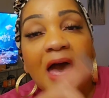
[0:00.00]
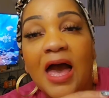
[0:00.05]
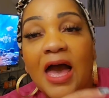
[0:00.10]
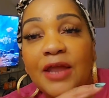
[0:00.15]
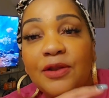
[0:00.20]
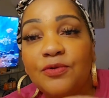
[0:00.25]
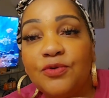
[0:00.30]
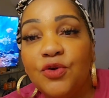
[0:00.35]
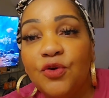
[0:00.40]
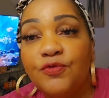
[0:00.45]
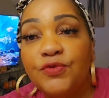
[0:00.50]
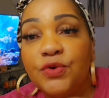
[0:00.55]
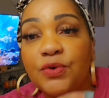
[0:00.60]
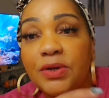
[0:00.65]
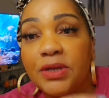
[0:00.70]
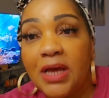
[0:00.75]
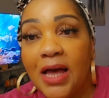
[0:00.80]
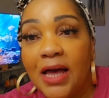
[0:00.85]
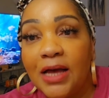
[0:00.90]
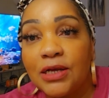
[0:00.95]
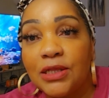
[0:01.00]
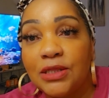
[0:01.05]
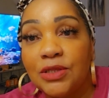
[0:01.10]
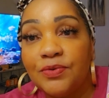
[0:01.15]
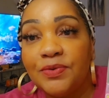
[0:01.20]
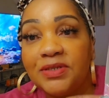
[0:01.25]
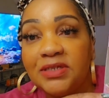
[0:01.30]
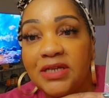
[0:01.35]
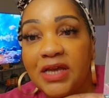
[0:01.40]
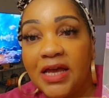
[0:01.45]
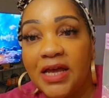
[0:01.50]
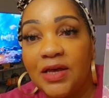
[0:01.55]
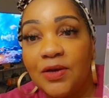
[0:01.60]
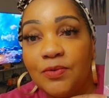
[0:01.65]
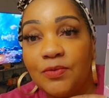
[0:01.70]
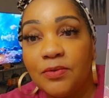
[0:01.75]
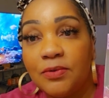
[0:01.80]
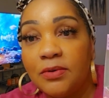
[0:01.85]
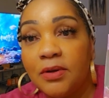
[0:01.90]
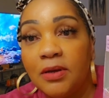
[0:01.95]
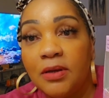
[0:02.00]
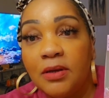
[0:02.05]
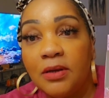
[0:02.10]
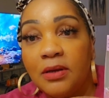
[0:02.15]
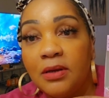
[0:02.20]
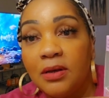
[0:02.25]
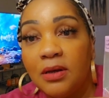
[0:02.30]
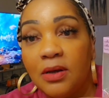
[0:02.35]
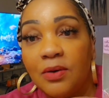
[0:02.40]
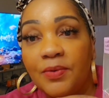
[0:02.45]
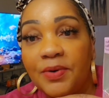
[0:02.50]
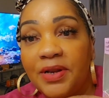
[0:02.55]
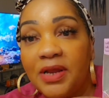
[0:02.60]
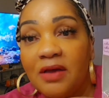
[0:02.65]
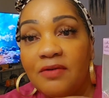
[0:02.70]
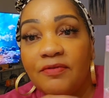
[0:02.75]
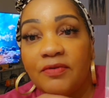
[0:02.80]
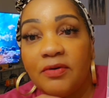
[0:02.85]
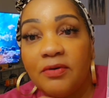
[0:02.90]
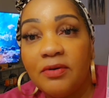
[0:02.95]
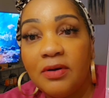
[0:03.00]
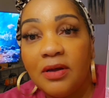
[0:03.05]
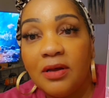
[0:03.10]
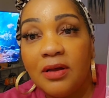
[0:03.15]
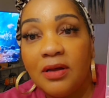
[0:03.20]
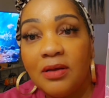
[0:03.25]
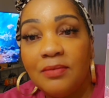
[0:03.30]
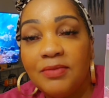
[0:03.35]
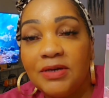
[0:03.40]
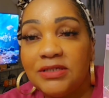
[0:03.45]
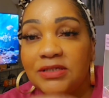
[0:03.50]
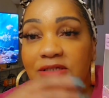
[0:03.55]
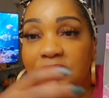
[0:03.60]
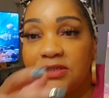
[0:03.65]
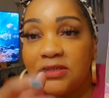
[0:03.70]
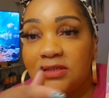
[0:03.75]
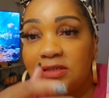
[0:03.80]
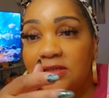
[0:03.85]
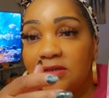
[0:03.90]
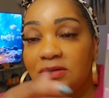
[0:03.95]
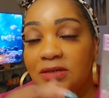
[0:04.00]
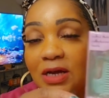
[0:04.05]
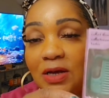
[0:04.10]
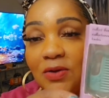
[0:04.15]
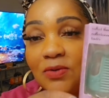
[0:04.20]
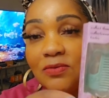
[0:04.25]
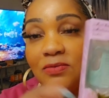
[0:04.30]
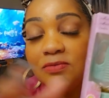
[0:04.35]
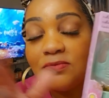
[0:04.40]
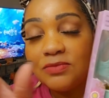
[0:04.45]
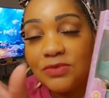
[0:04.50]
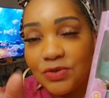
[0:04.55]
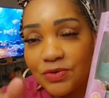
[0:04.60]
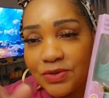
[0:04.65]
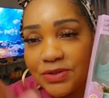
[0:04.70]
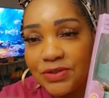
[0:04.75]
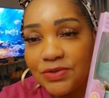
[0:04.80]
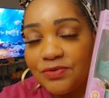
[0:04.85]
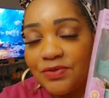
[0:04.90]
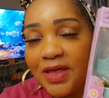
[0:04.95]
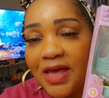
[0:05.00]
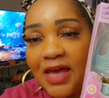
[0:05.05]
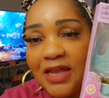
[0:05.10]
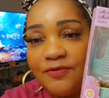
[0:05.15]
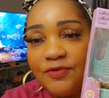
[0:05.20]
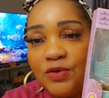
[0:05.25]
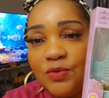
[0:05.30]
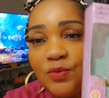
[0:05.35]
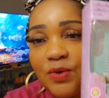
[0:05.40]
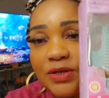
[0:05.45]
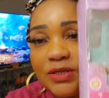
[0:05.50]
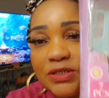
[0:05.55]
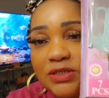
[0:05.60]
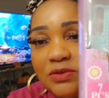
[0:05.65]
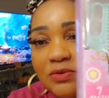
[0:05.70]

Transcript: I don't know if you could hot glue it down or whatever, but just, you know, you could do that if you wanted